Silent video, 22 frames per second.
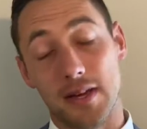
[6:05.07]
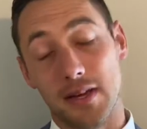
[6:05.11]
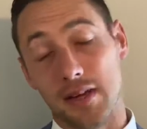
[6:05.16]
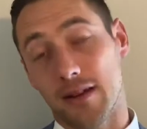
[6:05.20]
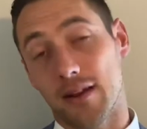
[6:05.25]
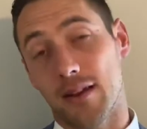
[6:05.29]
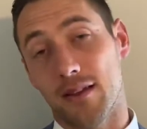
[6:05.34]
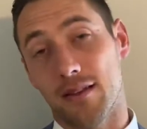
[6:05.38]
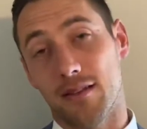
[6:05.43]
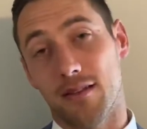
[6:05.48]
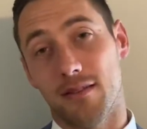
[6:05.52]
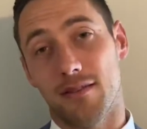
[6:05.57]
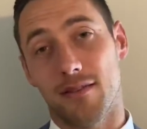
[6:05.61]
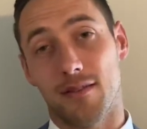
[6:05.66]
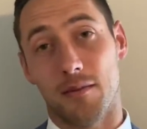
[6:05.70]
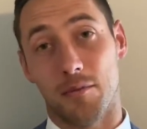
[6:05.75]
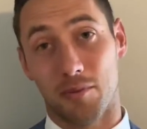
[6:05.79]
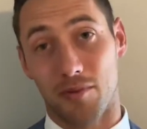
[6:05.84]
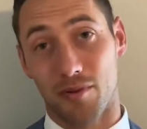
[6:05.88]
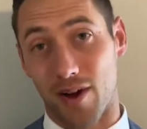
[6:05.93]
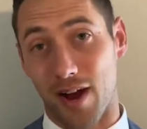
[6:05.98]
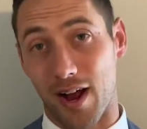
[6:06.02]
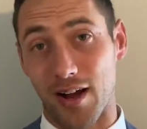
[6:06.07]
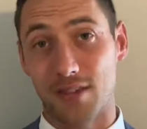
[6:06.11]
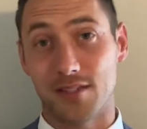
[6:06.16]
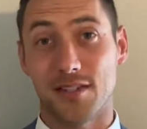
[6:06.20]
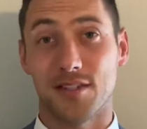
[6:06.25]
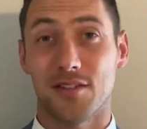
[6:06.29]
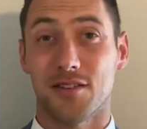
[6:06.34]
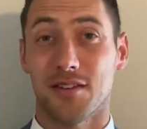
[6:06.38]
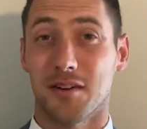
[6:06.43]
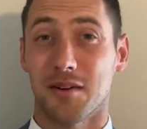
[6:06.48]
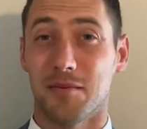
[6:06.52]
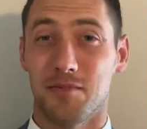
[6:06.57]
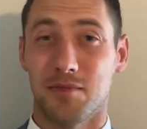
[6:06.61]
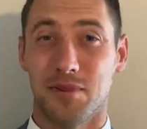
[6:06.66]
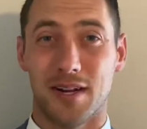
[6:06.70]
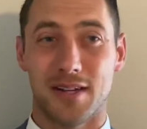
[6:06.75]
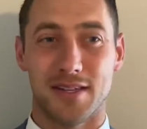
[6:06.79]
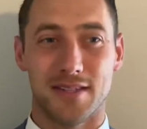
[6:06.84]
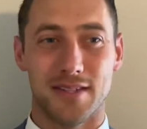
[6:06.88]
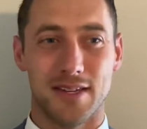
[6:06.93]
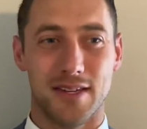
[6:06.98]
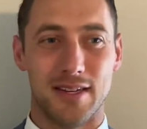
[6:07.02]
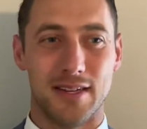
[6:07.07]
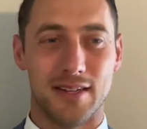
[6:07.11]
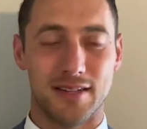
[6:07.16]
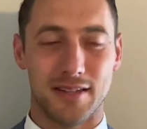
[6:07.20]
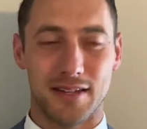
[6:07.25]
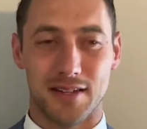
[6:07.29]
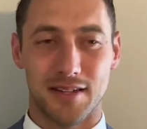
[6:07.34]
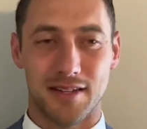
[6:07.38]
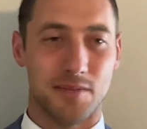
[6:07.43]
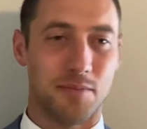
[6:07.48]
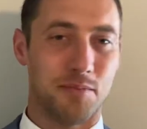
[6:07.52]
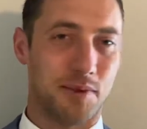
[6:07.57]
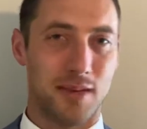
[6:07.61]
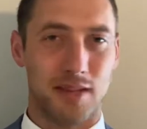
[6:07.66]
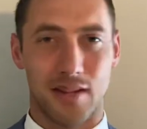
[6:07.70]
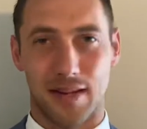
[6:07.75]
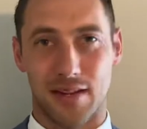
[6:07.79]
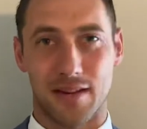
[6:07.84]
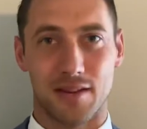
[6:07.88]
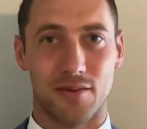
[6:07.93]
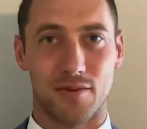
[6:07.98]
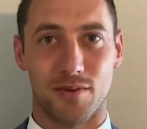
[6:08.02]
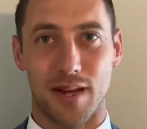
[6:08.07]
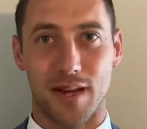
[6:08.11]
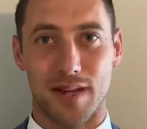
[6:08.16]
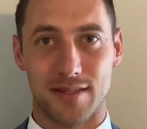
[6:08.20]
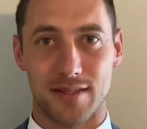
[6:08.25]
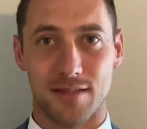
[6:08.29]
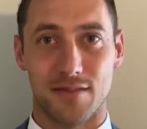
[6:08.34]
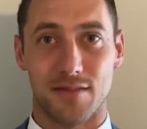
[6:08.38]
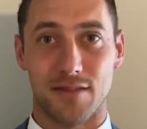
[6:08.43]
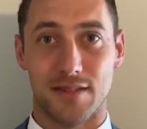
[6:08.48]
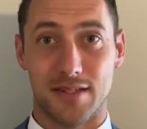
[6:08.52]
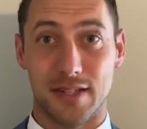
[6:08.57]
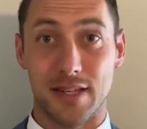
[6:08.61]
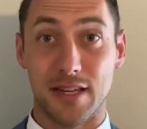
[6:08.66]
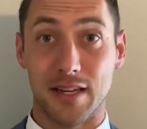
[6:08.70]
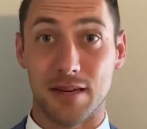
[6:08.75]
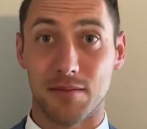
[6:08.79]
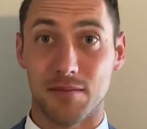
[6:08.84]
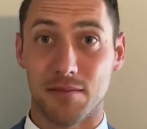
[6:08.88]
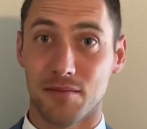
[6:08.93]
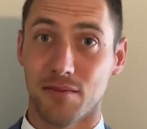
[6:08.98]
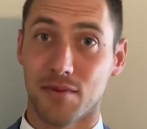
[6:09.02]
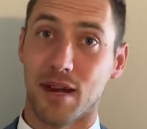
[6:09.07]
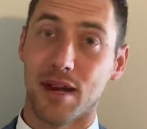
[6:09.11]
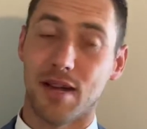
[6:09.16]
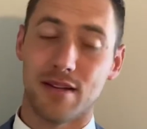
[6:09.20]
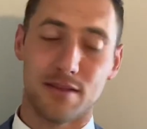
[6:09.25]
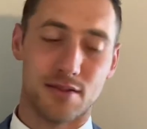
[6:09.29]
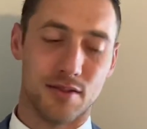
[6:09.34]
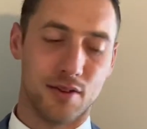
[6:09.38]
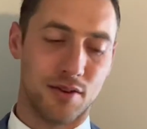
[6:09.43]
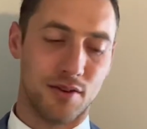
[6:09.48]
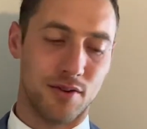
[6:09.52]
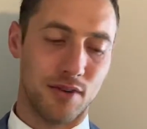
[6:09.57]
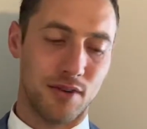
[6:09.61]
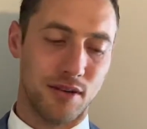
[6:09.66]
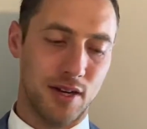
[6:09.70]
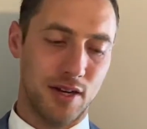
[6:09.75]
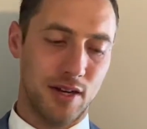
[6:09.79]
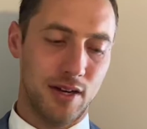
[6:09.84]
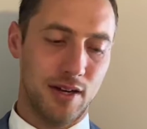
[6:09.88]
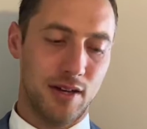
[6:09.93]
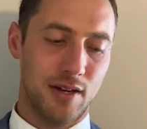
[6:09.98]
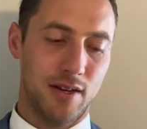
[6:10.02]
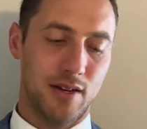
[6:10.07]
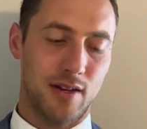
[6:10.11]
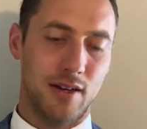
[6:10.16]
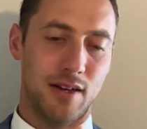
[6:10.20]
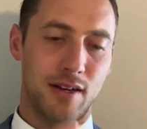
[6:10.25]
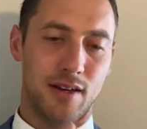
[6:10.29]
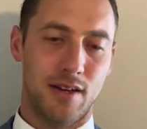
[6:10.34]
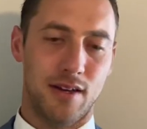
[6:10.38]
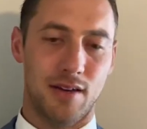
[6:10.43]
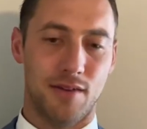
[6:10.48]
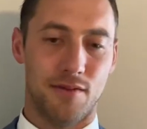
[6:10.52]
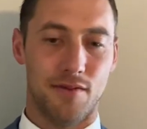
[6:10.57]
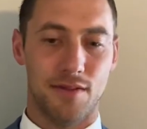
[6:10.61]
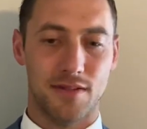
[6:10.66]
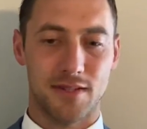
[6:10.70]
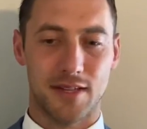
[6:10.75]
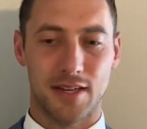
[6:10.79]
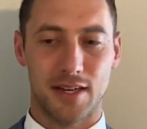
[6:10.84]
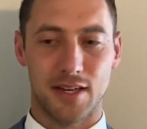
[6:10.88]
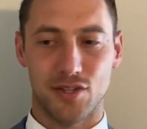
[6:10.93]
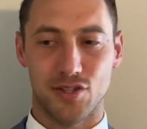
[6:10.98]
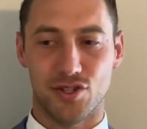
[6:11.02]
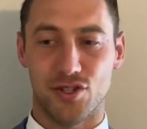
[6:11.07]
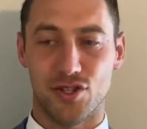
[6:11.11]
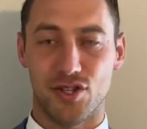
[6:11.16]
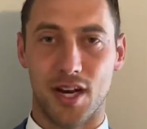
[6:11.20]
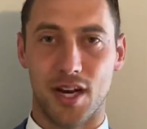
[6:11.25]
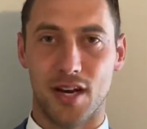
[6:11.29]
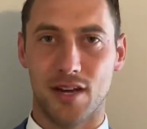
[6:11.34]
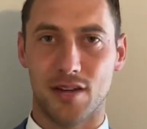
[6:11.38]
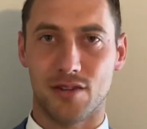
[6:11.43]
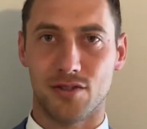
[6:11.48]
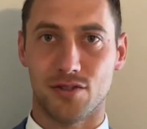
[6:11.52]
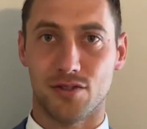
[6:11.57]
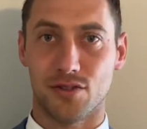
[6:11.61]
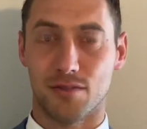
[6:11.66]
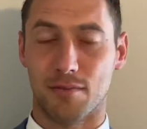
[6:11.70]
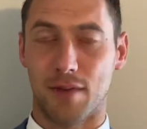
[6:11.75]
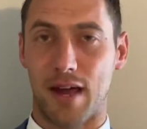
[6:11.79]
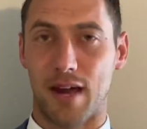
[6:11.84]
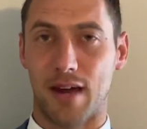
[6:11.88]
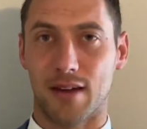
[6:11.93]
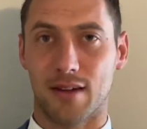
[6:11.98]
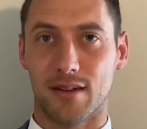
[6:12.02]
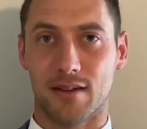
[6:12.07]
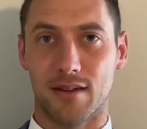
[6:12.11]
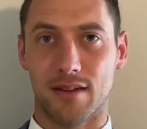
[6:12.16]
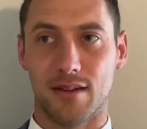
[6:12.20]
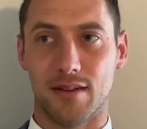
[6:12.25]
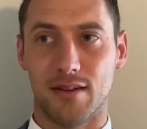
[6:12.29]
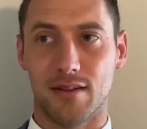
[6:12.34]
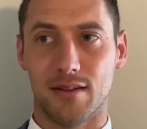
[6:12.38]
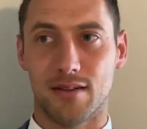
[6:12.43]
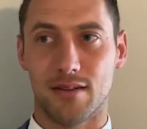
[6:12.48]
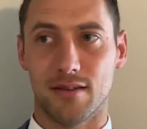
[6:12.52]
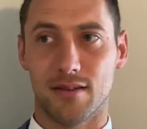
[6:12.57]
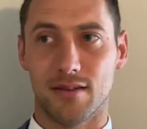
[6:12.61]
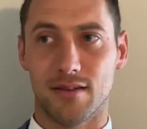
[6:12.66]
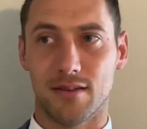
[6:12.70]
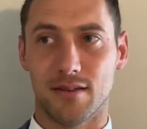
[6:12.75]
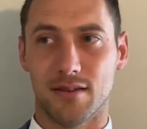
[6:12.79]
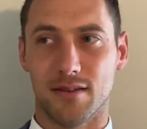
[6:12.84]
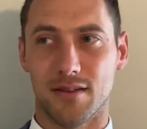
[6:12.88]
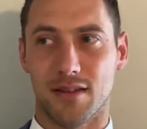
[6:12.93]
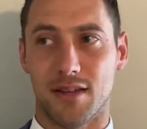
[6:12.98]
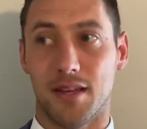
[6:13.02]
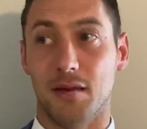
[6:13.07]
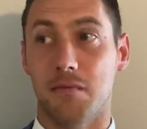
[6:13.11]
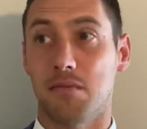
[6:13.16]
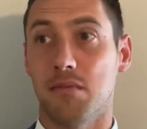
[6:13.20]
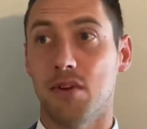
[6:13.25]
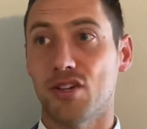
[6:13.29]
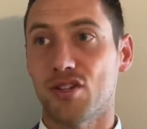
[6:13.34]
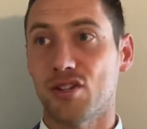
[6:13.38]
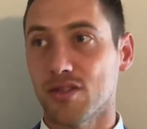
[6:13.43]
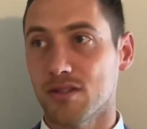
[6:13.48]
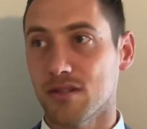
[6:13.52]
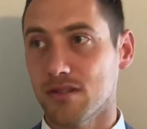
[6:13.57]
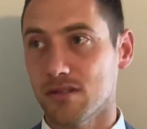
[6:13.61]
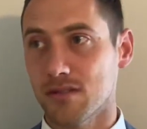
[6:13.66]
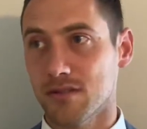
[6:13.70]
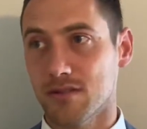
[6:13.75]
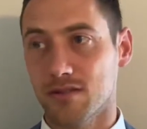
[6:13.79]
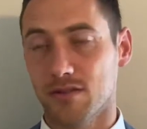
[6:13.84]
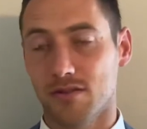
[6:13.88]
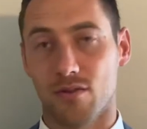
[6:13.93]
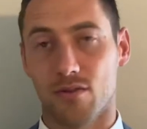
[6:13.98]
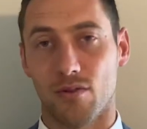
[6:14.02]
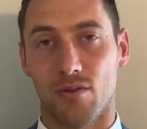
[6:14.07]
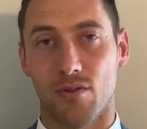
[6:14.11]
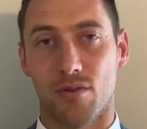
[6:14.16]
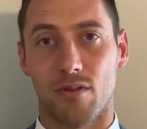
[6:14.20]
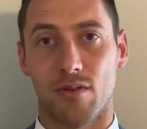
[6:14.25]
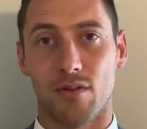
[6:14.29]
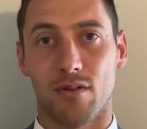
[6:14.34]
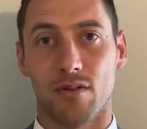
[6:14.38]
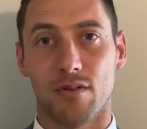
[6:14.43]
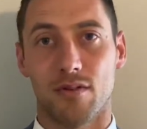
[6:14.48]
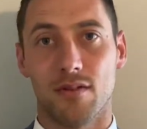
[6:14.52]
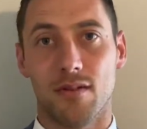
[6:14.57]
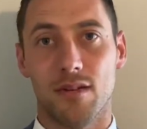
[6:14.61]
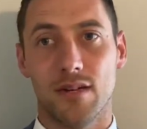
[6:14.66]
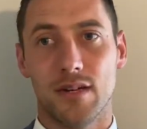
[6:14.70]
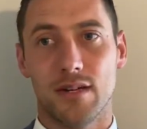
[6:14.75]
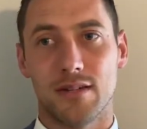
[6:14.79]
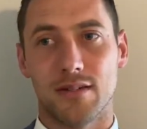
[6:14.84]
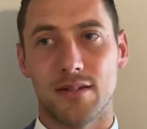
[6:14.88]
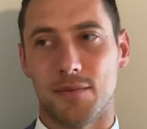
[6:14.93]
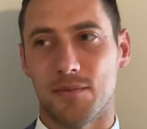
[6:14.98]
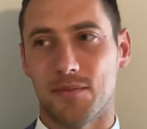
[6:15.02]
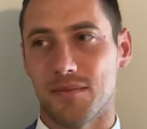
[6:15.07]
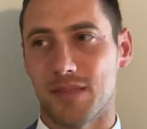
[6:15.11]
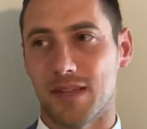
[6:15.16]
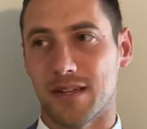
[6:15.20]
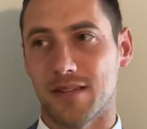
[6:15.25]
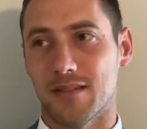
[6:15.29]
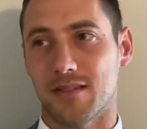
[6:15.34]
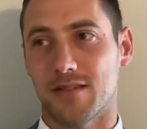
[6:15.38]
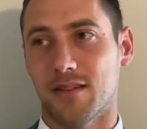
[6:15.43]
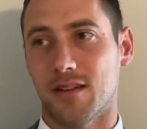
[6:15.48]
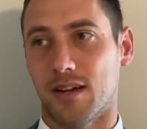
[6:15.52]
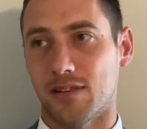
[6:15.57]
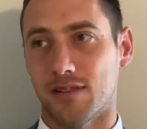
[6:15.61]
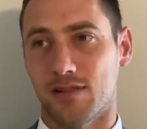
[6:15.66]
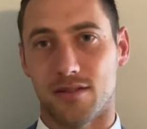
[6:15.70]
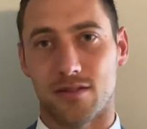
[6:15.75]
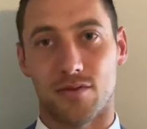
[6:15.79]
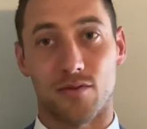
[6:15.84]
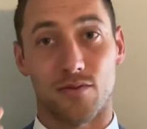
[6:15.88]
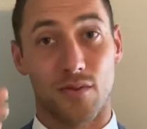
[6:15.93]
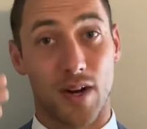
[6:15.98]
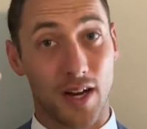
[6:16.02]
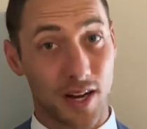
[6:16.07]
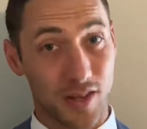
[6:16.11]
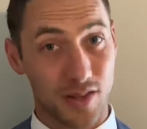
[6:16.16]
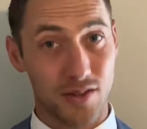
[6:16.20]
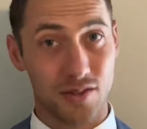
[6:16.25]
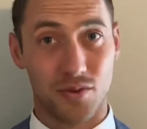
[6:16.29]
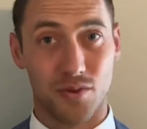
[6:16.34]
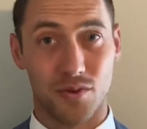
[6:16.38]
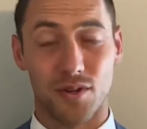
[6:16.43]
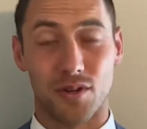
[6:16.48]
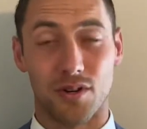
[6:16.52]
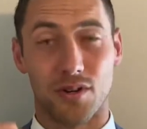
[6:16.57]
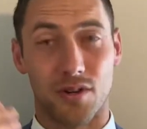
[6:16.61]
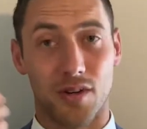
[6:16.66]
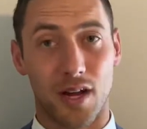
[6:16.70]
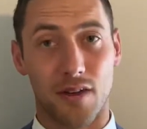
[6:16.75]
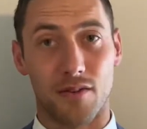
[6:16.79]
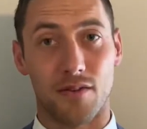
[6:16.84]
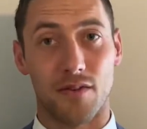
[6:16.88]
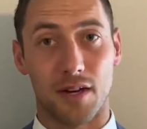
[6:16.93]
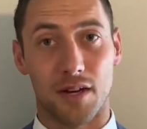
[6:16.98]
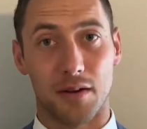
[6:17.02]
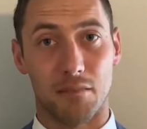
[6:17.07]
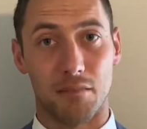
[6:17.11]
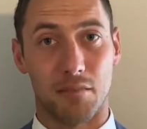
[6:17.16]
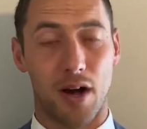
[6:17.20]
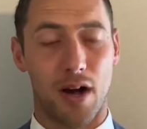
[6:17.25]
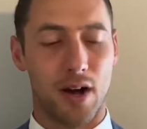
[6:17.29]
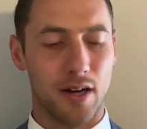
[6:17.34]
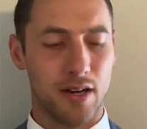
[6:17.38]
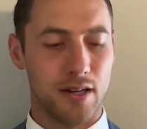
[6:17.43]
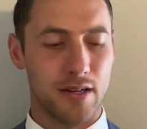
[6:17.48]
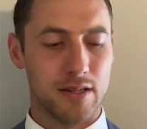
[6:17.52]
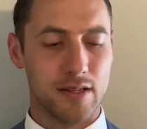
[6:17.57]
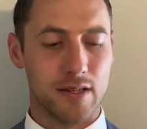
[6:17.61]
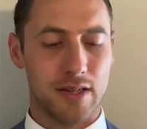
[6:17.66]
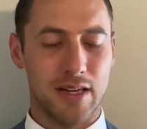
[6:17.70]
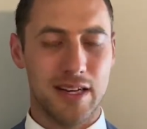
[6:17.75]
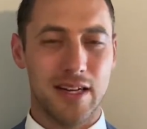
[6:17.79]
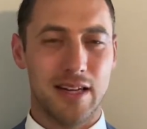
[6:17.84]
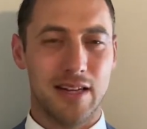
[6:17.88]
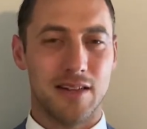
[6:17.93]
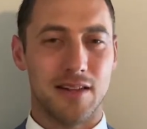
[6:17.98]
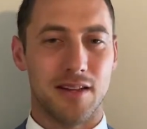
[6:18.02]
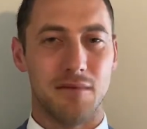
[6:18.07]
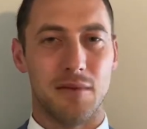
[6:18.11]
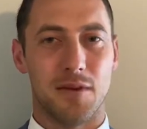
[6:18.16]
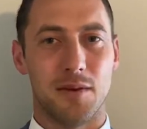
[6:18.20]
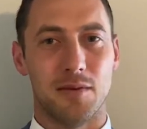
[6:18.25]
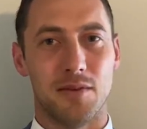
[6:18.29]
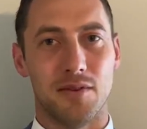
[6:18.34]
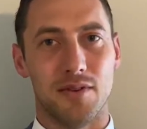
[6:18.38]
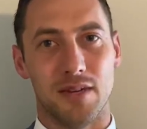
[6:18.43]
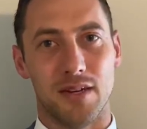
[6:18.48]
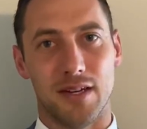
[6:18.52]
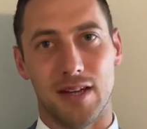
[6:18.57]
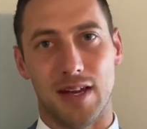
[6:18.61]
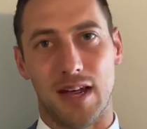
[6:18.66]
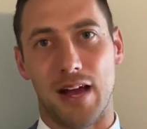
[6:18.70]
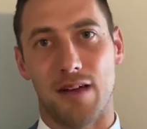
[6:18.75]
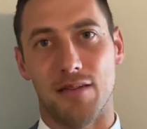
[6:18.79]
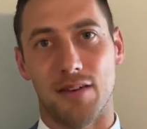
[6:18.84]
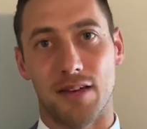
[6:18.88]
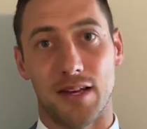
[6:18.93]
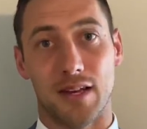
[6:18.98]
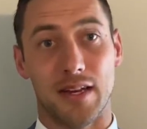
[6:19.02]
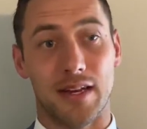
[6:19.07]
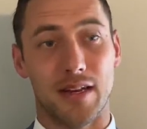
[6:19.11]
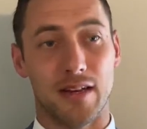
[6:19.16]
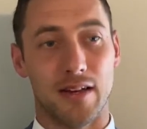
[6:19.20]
on the project or complexity, is going to depend like the rest of the team, right? So if it's going to change dramatically the emissions or something that touches regulatory or governing bodies, then maybe you need to have like